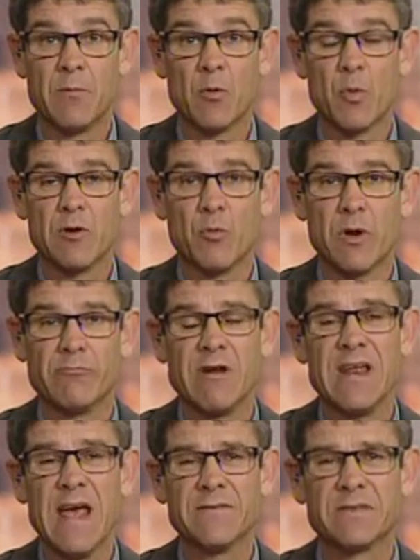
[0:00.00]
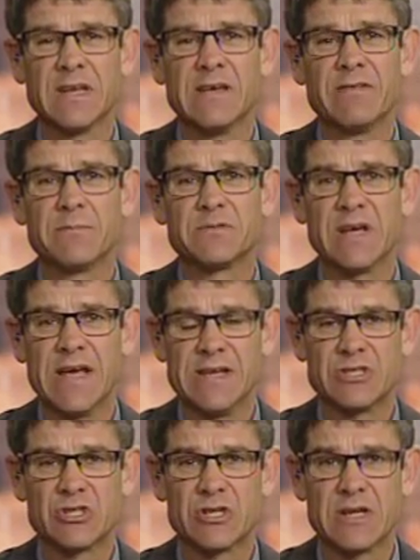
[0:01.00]
We really have to leave it up to
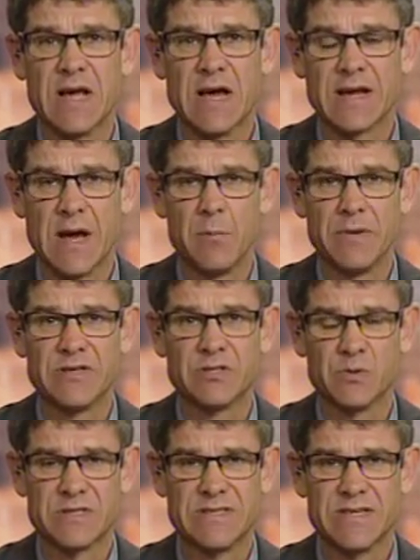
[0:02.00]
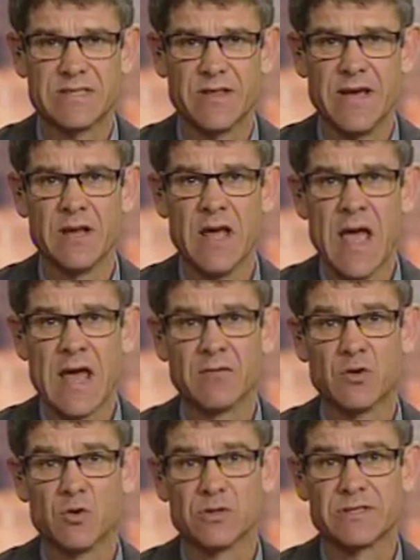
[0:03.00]
each company to assess that. And
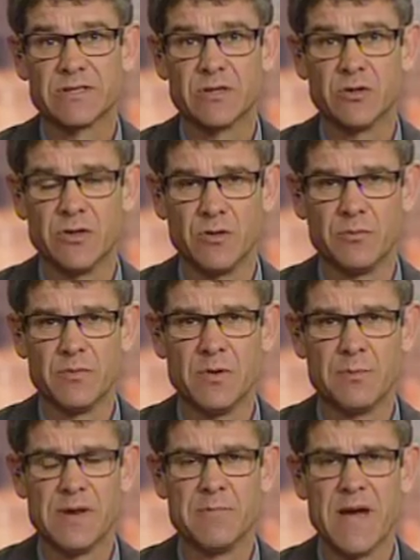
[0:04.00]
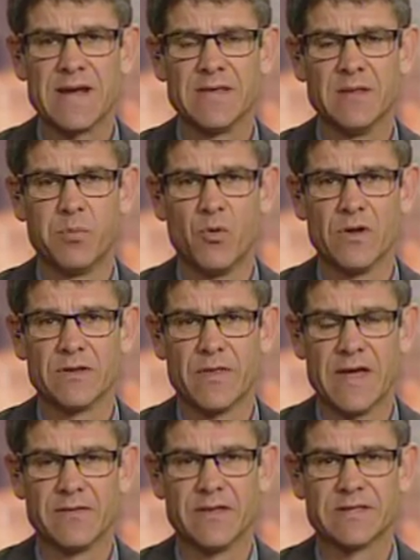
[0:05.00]
of course, you'd be making the point
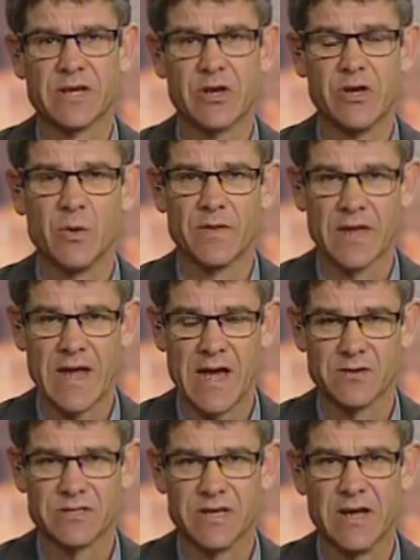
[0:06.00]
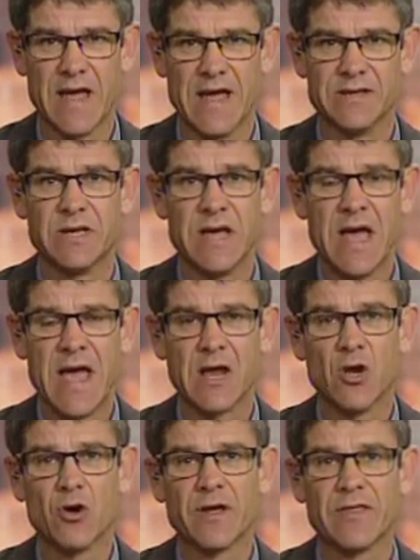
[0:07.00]
that there's a queue at the counter,
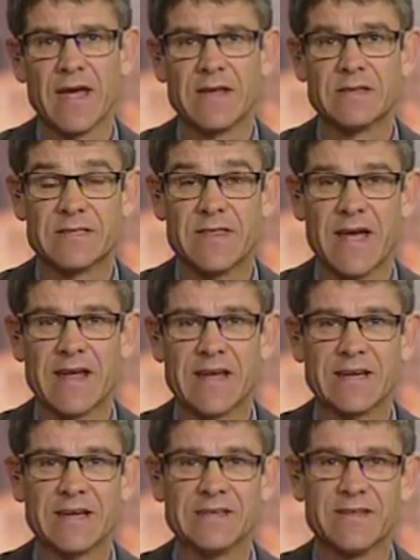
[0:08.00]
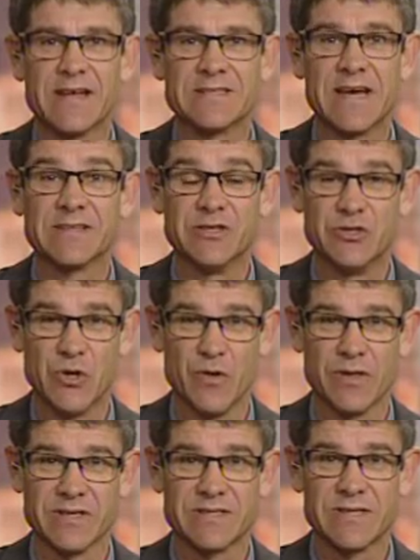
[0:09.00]
how long can they take to do
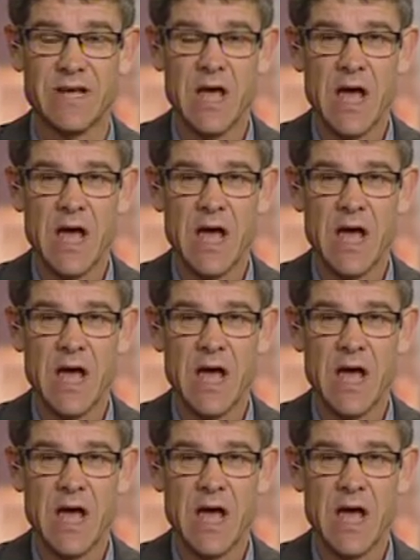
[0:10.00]
this?